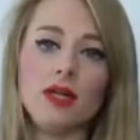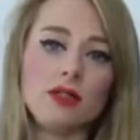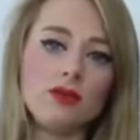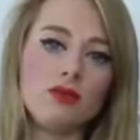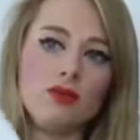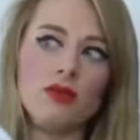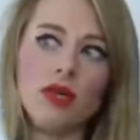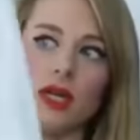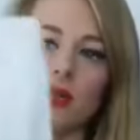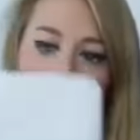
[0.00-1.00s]
It's
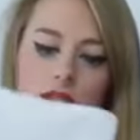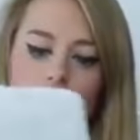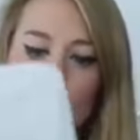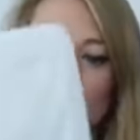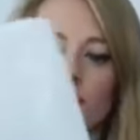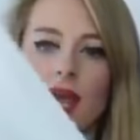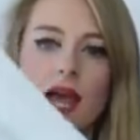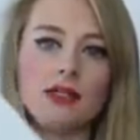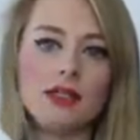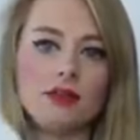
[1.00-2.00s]
really soft. It
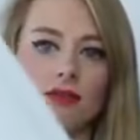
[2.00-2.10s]
has this